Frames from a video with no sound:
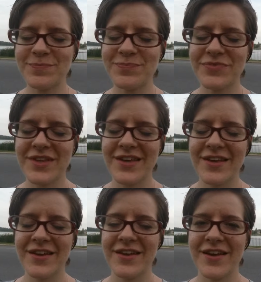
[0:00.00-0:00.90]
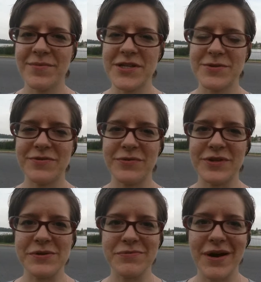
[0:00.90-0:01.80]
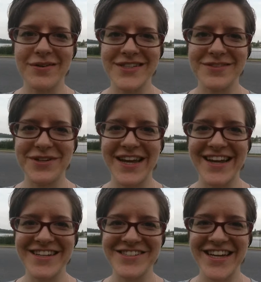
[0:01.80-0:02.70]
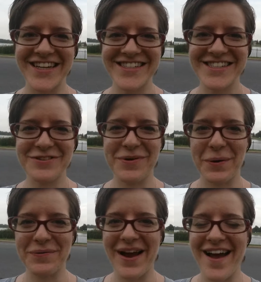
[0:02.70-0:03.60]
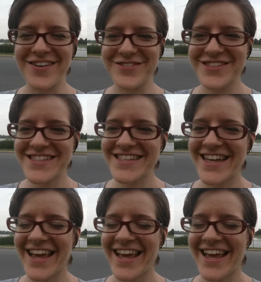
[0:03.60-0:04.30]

It makes me feel really grounded when I get a chance to walk around.